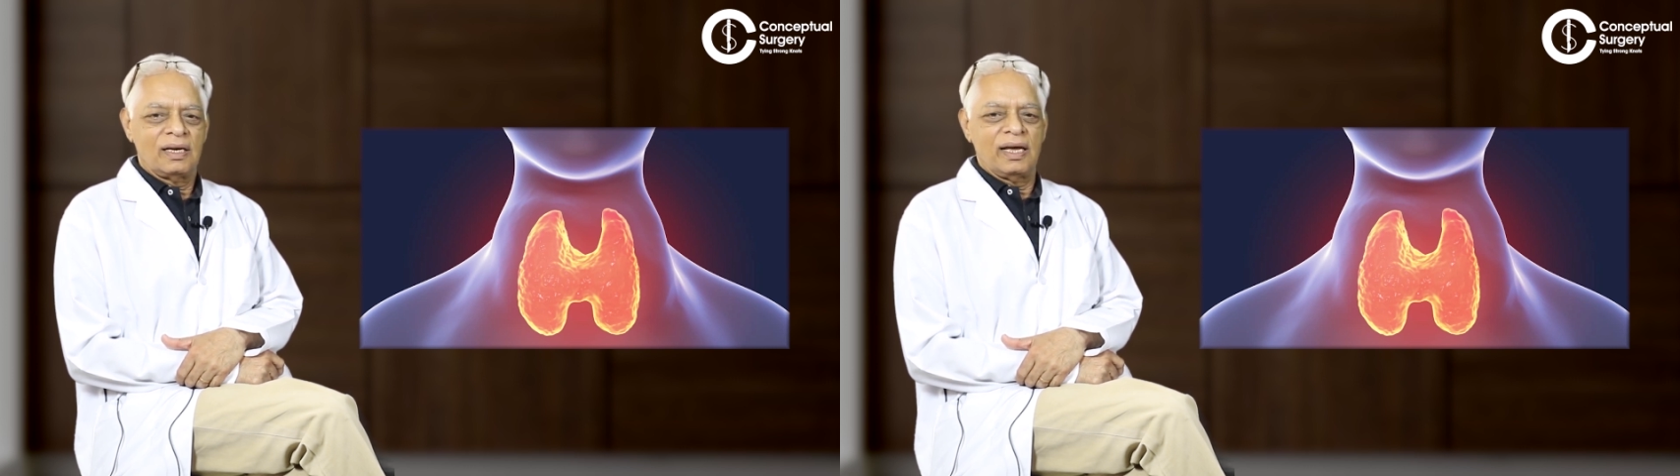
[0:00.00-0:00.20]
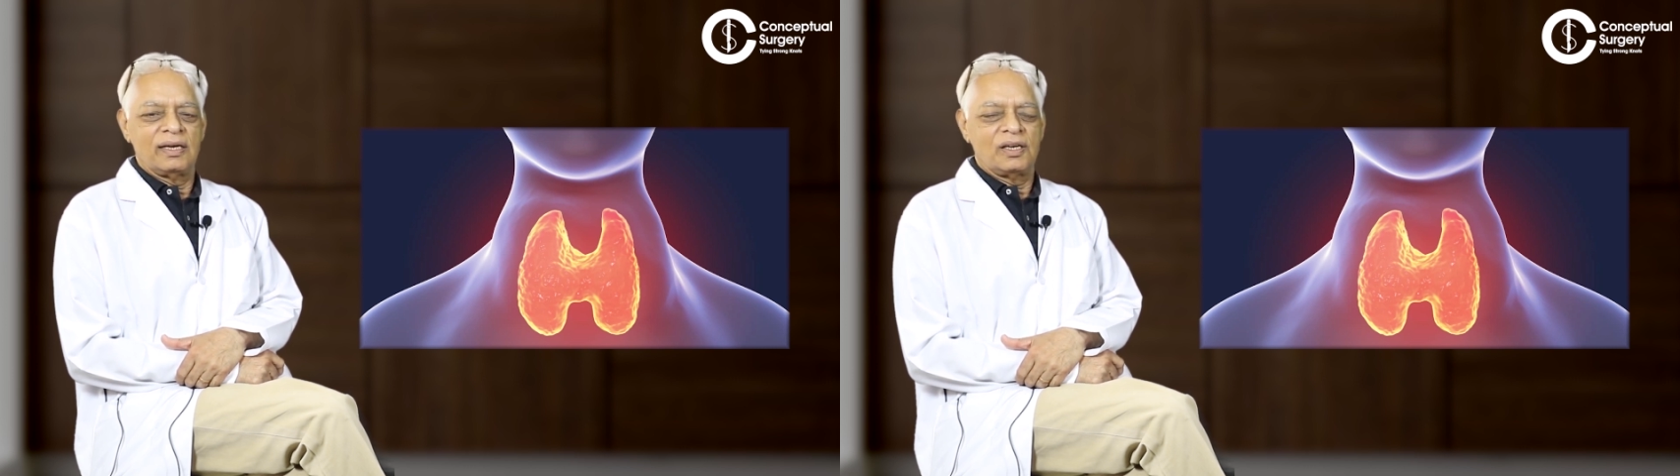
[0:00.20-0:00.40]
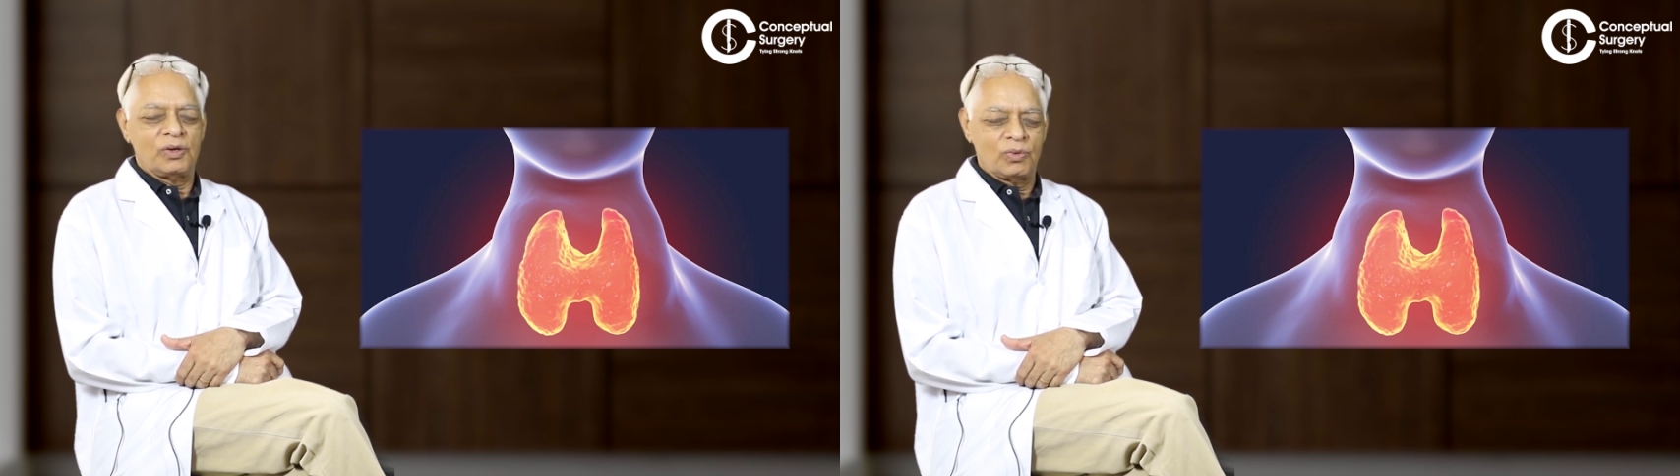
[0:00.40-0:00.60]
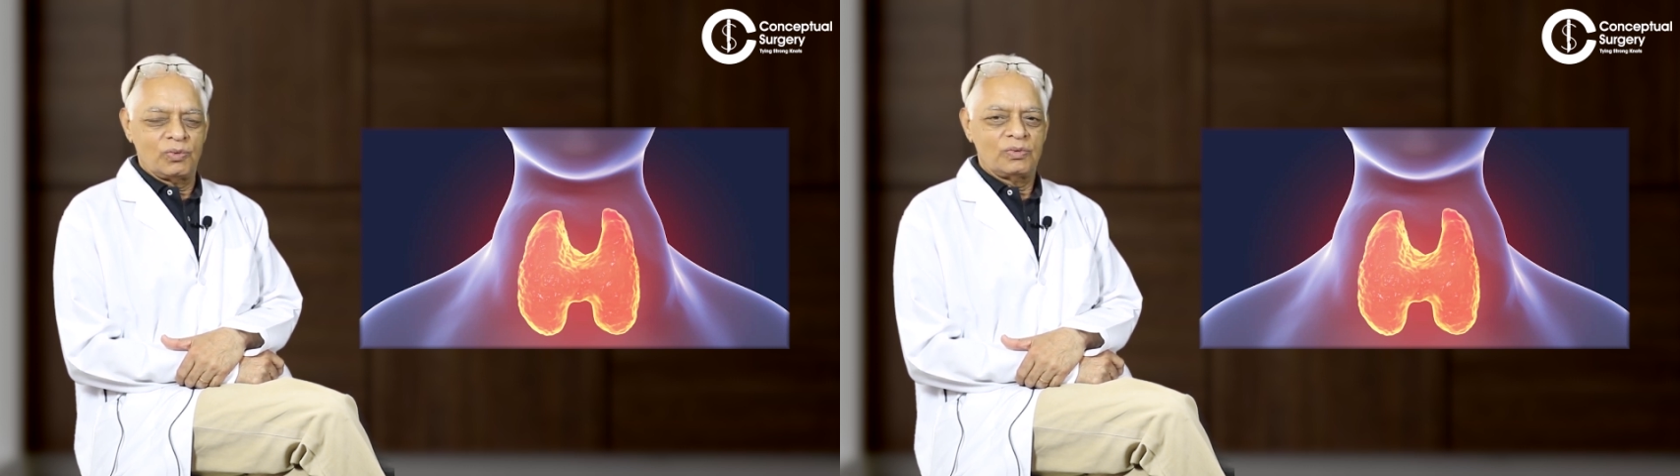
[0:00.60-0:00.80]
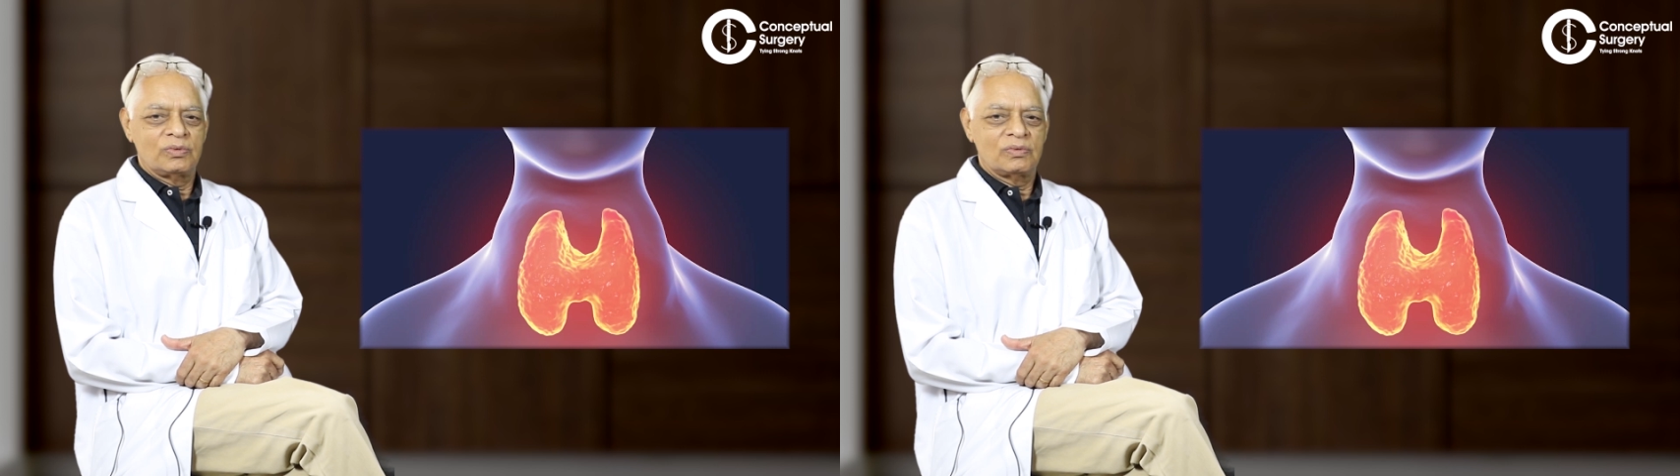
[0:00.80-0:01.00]
like you
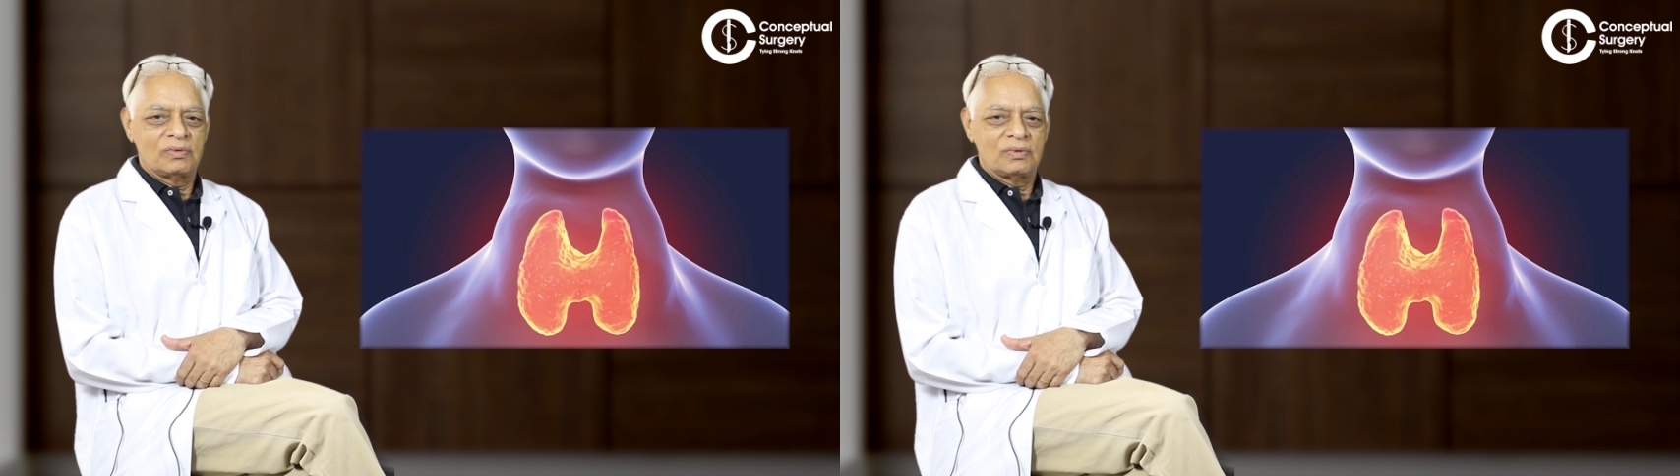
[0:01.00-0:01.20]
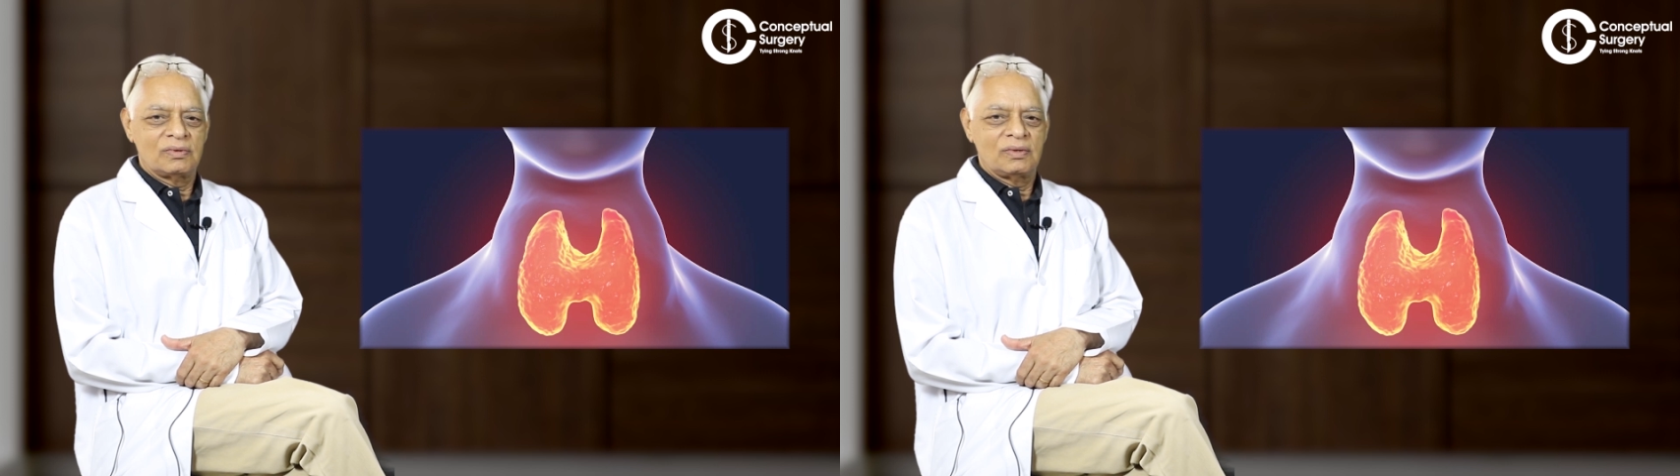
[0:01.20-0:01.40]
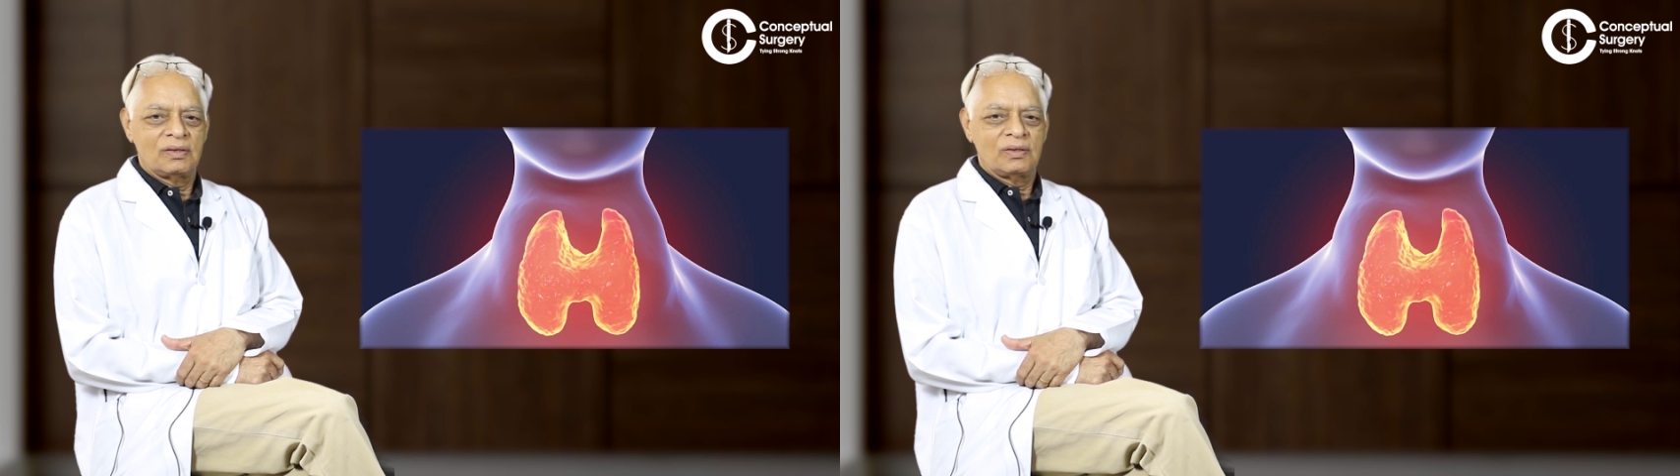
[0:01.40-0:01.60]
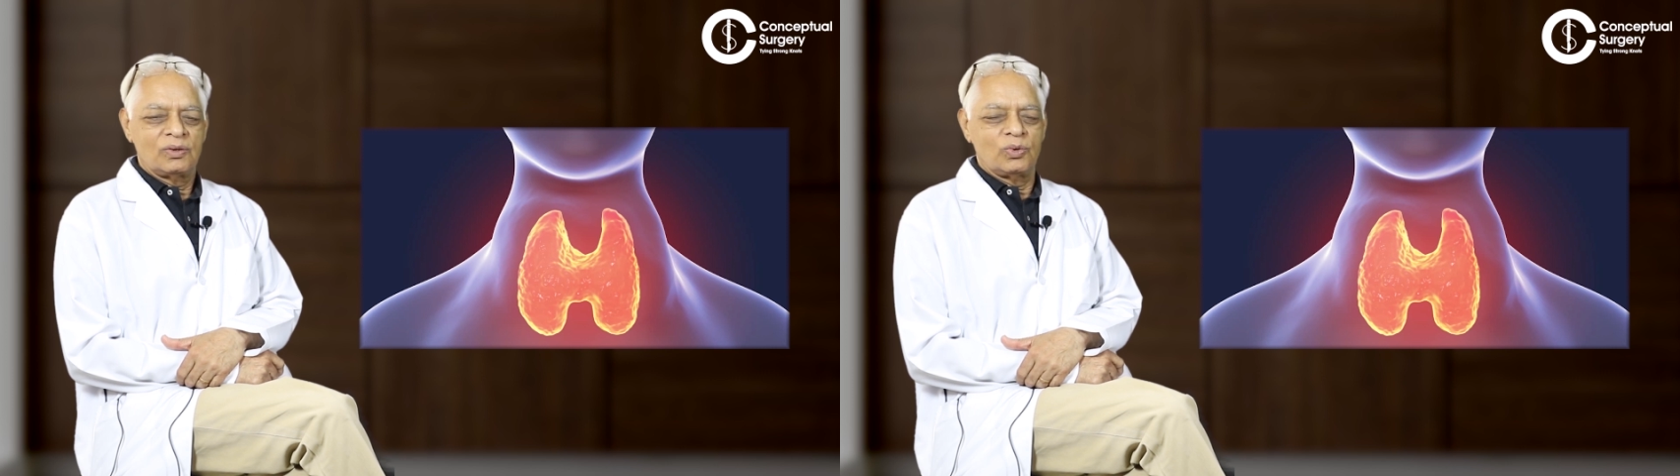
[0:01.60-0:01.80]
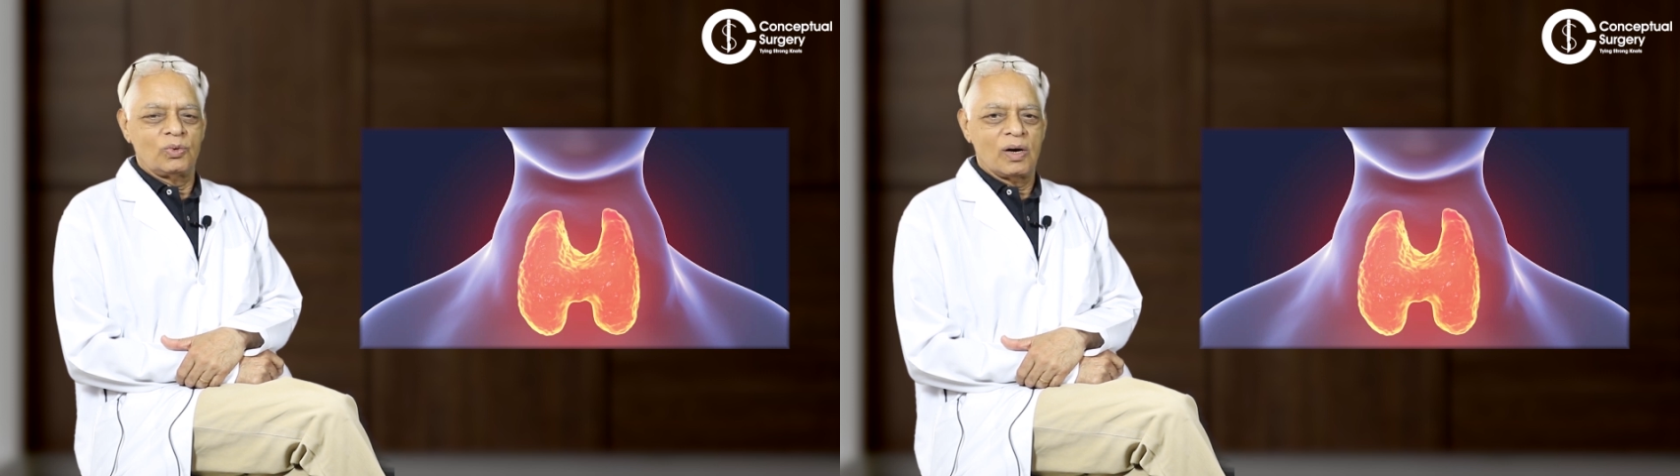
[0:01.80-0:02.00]

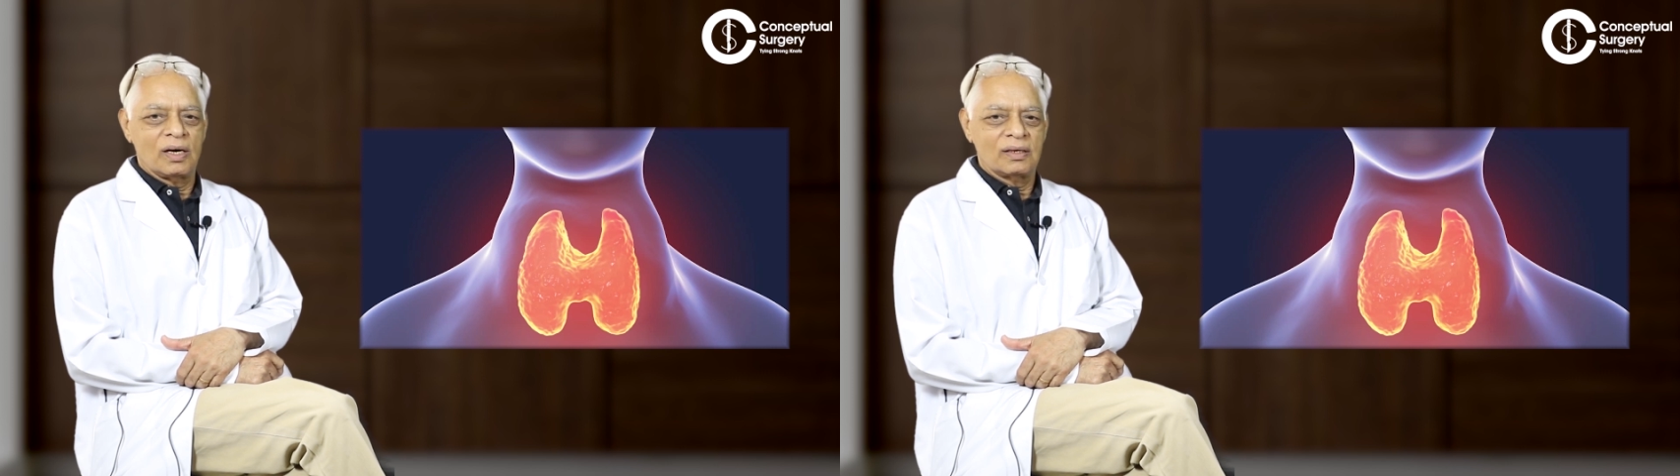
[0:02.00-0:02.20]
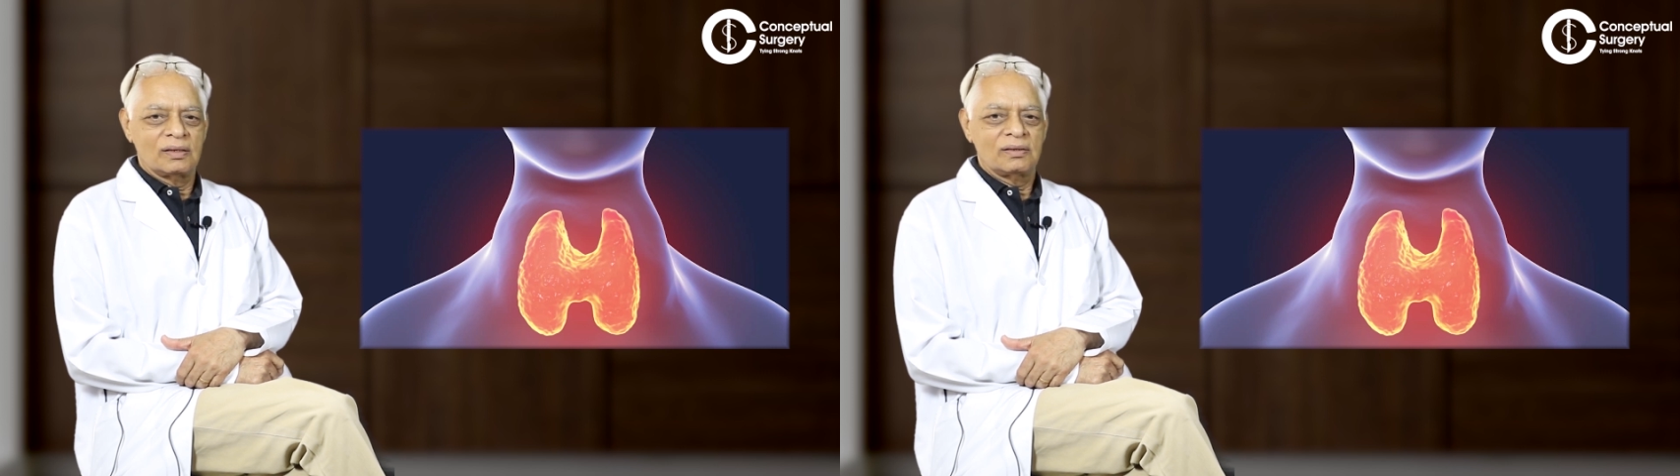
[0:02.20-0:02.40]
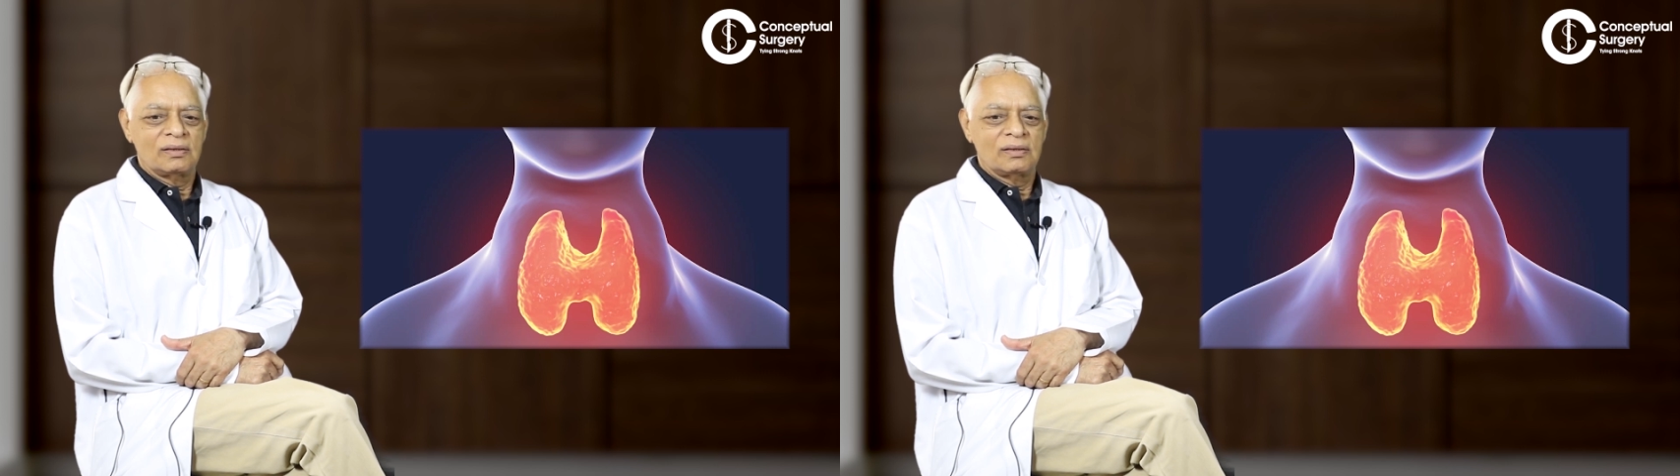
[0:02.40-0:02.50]
who are